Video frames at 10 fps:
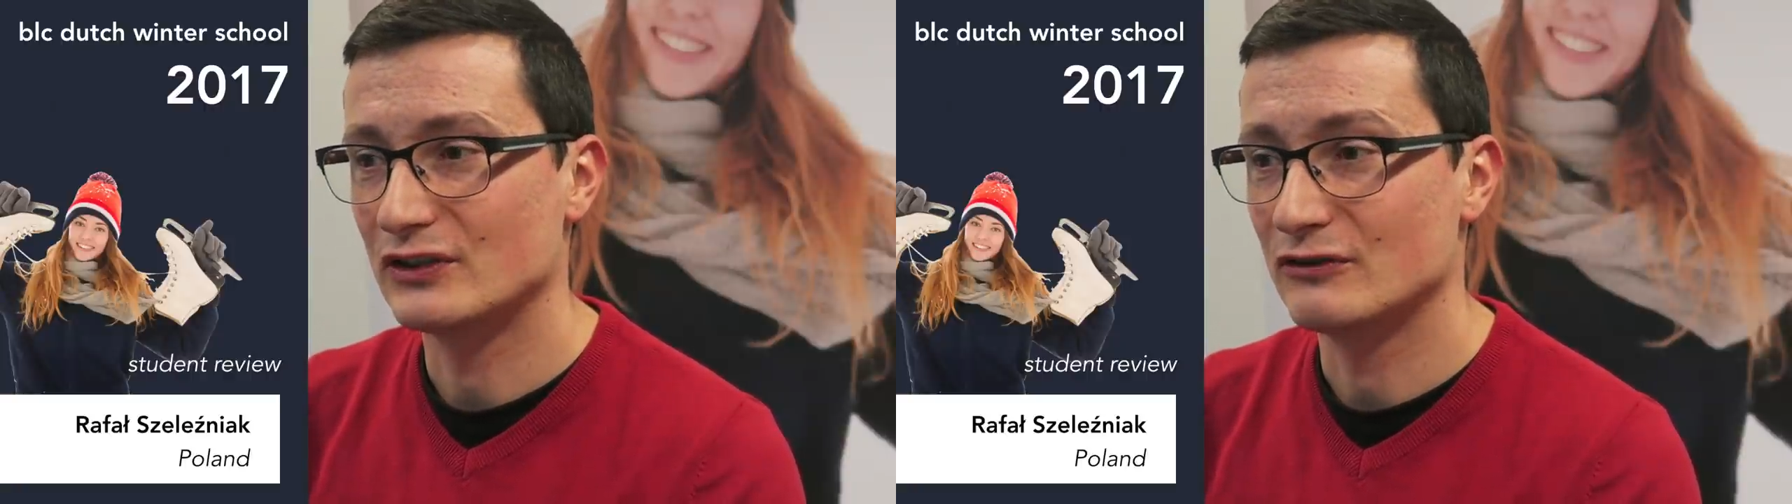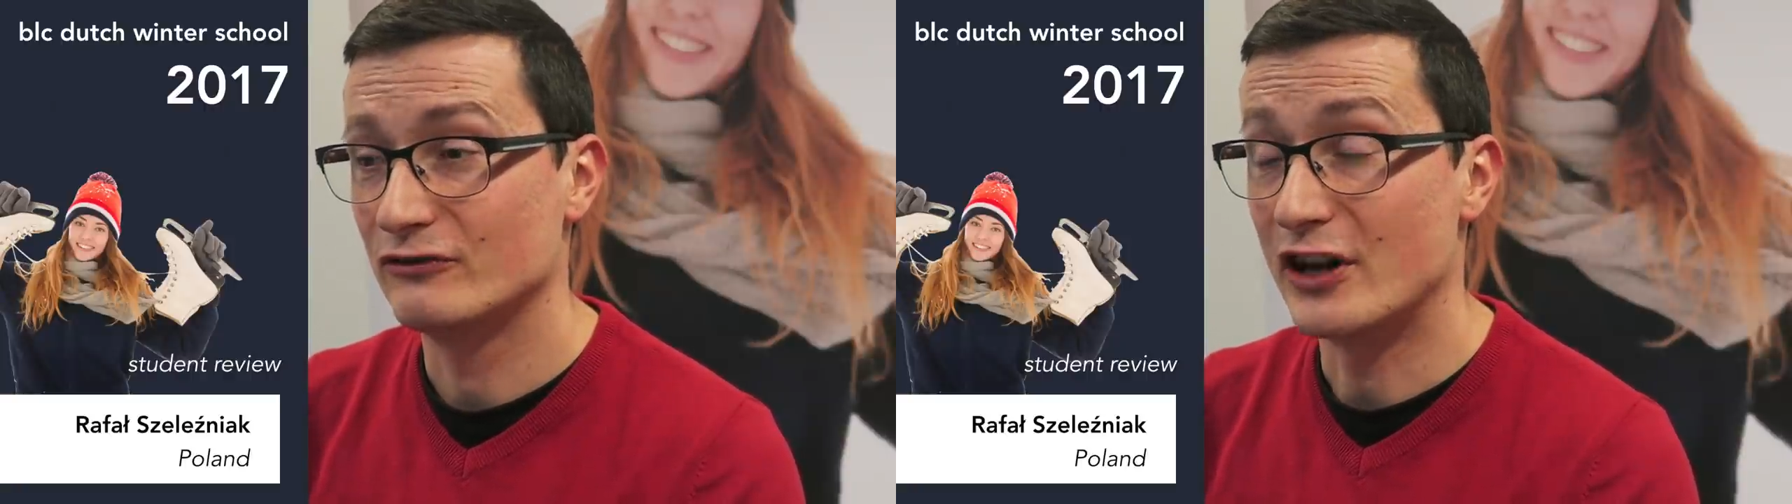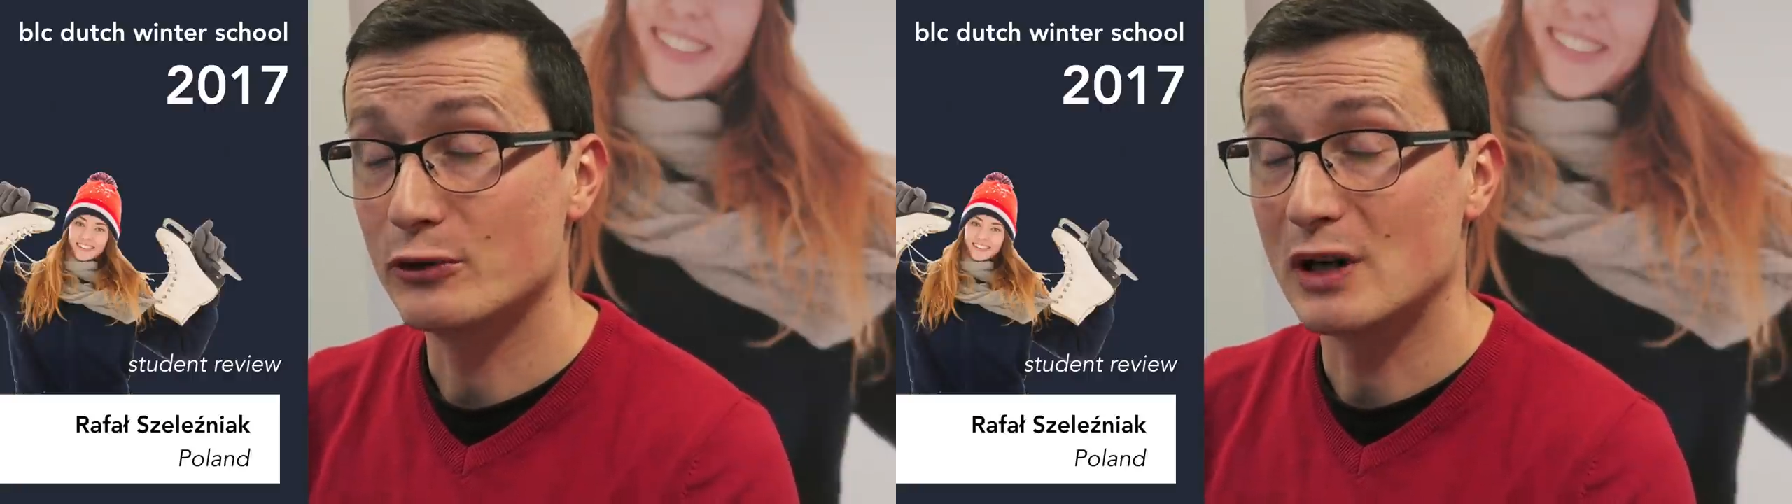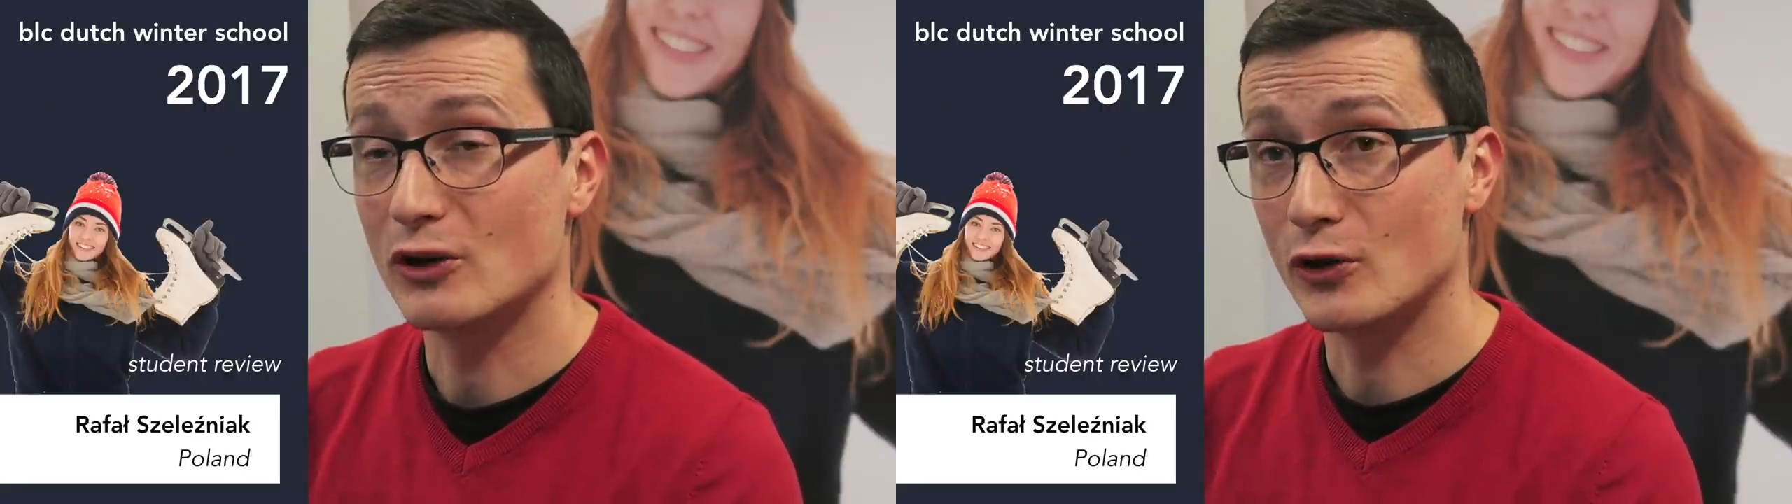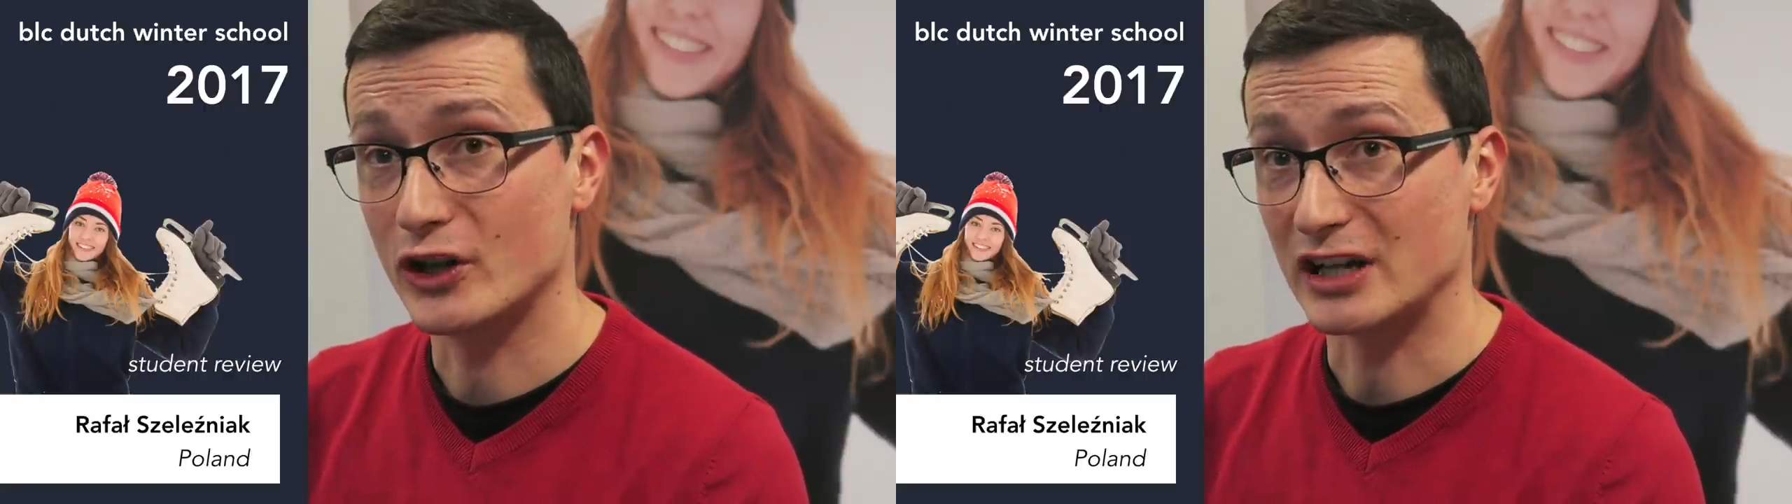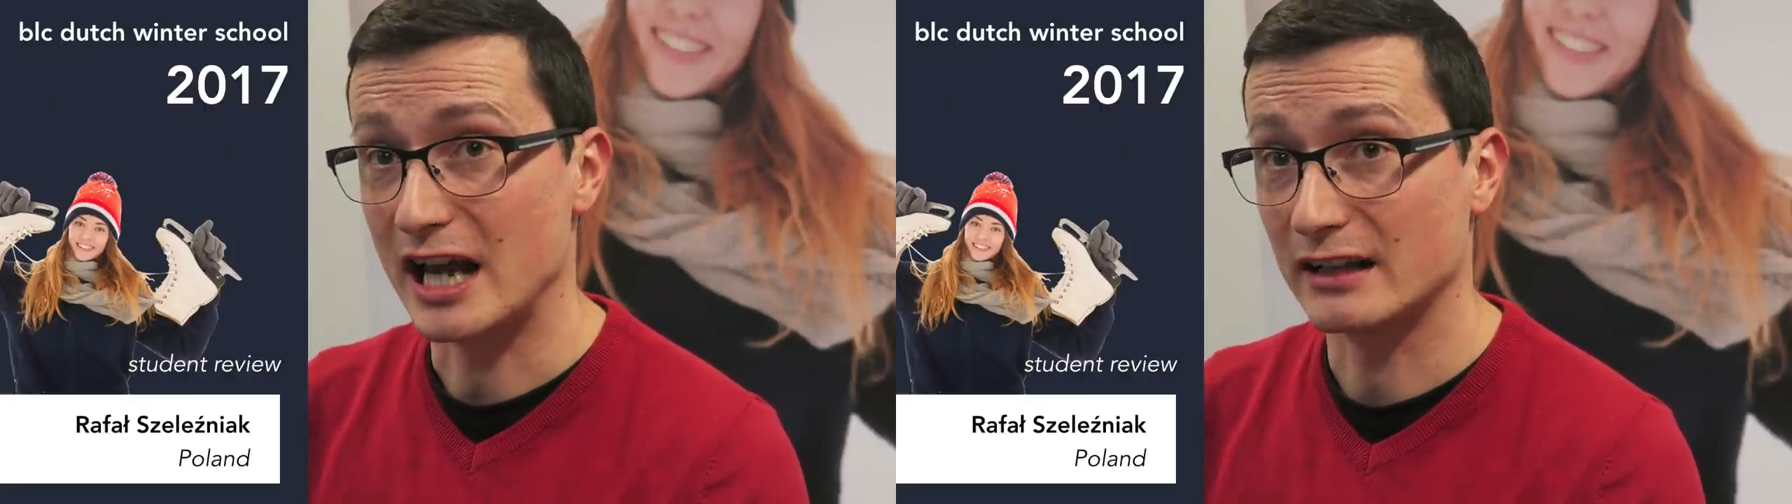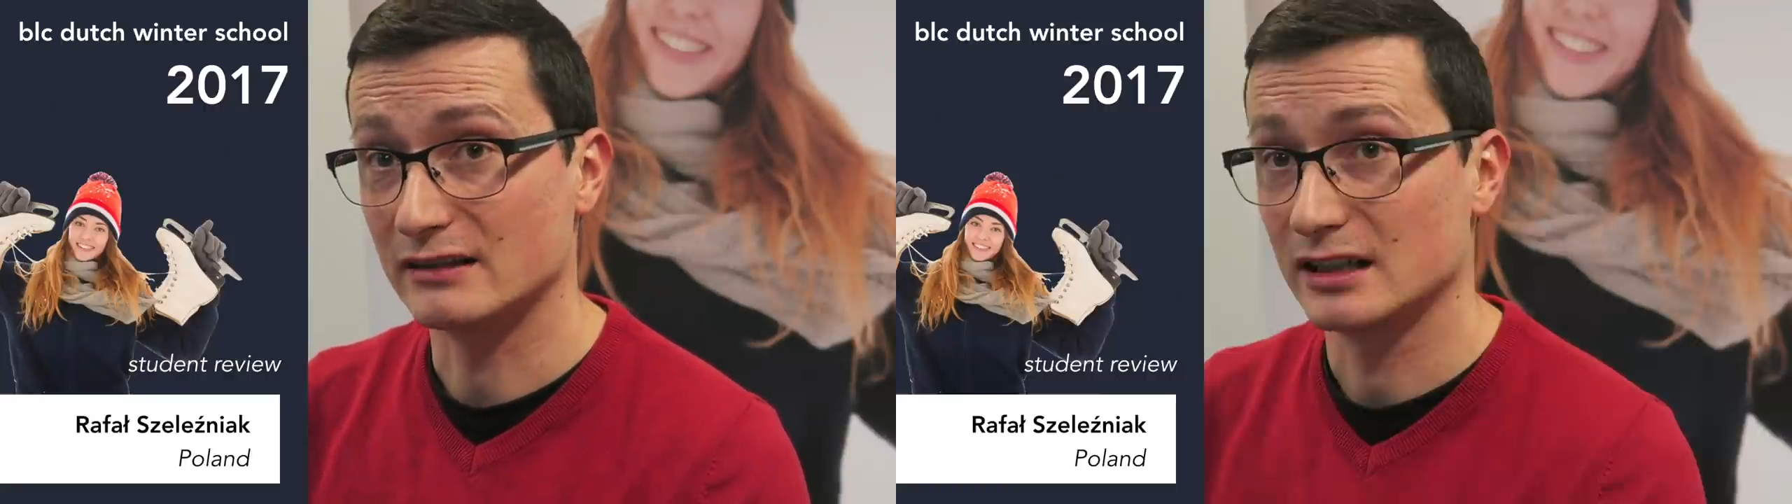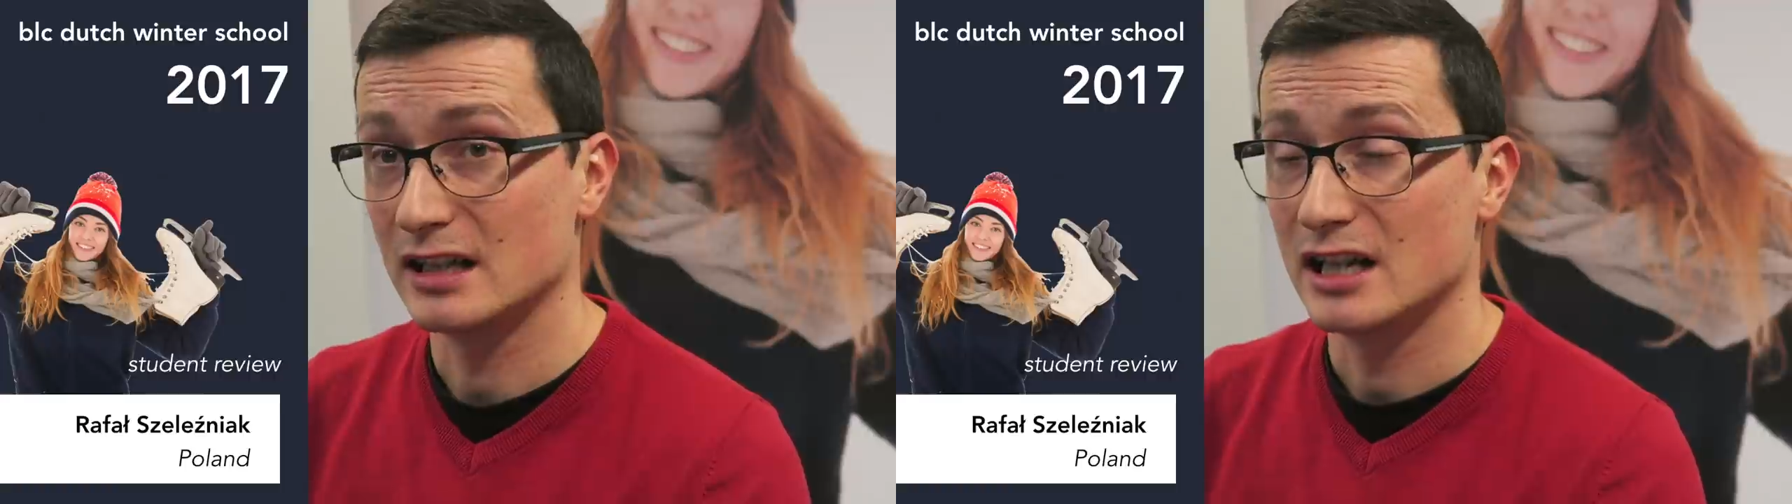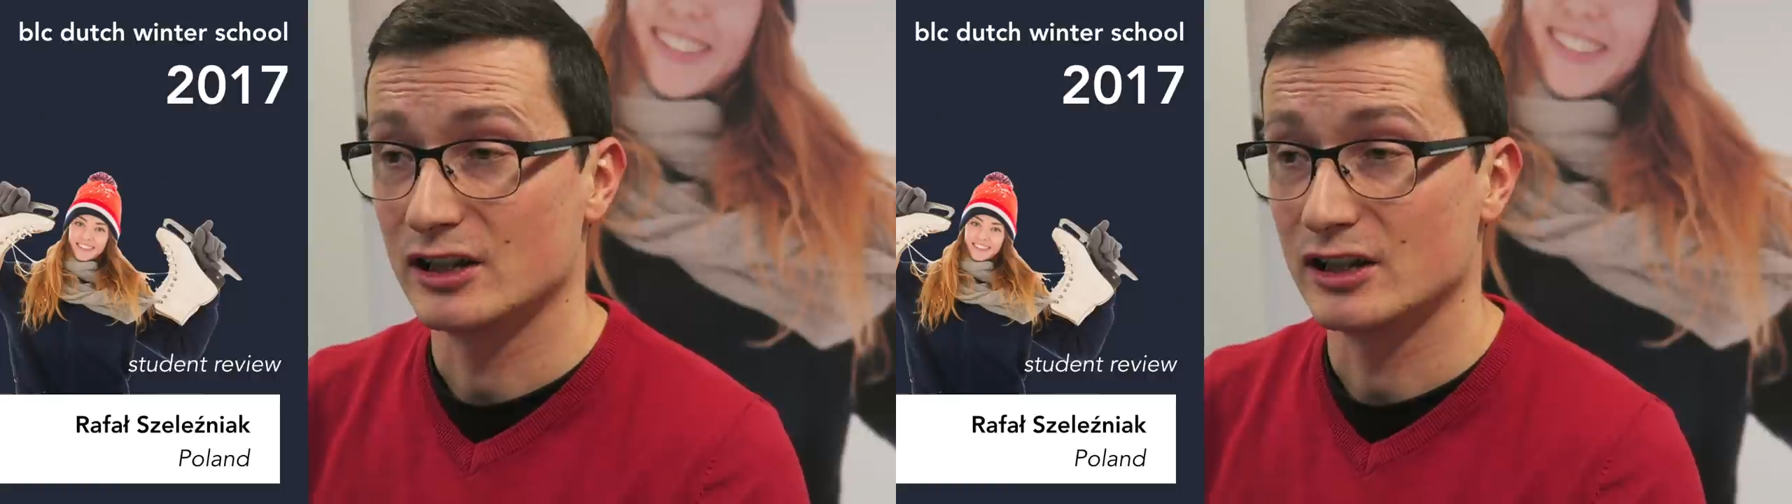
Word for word: very well organized,